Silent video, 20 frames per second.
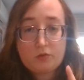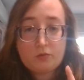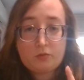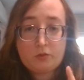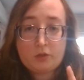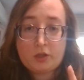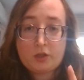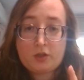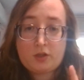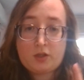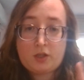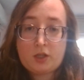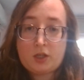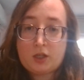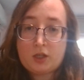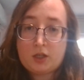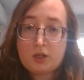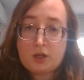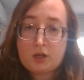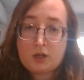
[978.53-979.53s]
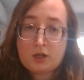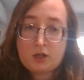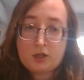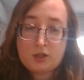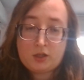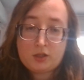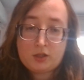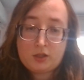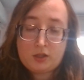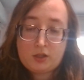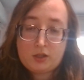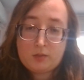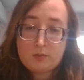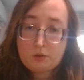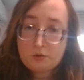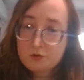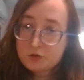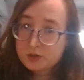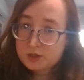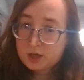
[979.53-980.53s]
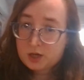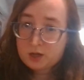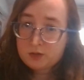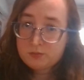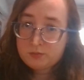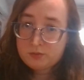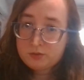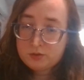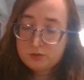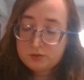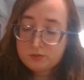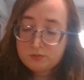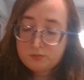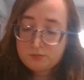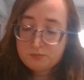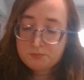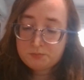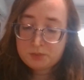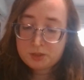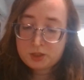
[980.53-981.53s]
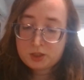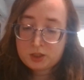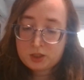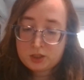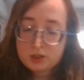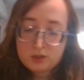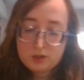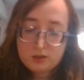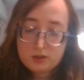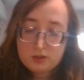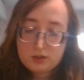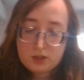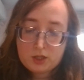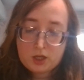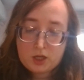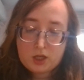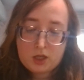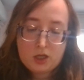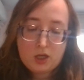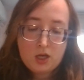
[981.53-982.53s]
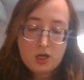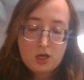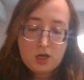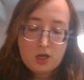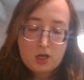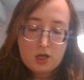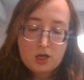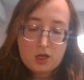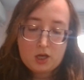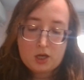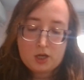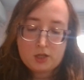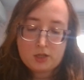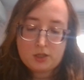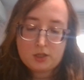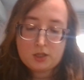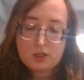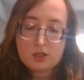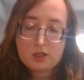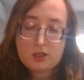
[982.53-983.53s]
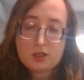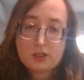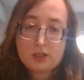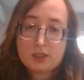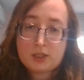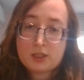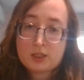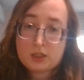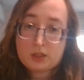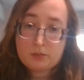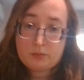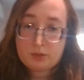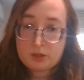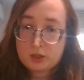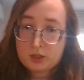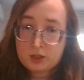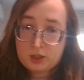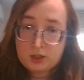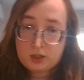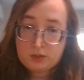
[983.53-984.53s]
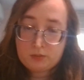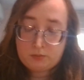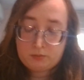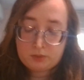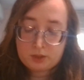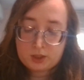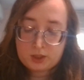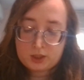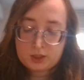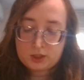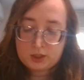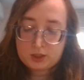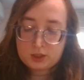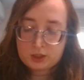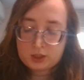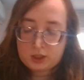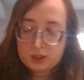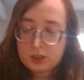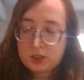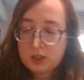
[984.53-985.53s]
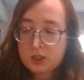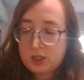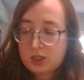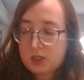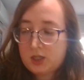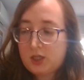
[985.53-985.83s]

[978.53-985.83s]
with the post-game mini league and the DLC mini league.